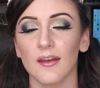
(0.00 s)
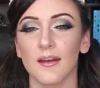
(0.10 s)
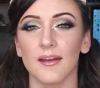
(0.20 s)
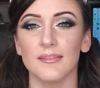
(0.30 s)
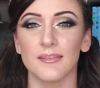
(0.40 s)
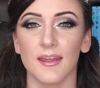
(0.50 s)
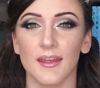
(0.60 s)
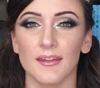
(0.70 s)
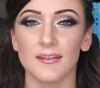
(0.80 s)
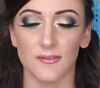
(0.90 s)
And
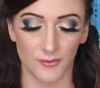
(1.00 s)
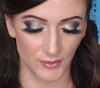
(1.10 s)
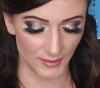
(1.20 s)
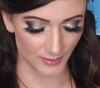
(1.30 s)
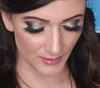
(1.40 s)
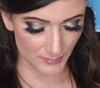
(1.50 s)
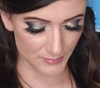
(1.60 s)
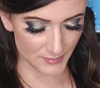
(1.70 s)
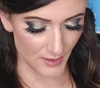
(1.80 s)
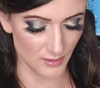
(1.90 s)
then for the
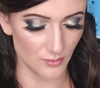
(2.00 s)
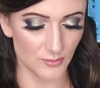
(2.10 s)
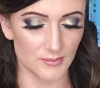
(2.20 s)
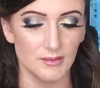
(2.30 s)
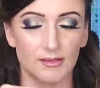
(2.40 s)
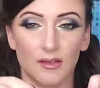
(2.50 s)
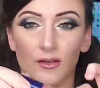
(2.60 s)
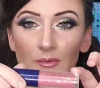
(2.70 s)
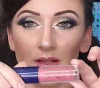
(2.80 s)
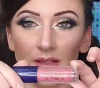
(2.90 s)
lips, I used the
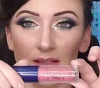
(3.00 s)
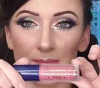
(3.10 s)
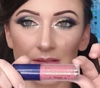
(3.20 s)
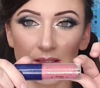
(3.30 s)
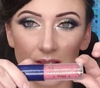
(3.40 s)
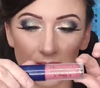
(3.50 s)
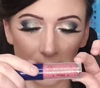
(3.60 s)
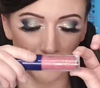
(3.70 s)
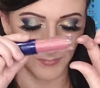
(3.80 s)
Cinderella lipstick.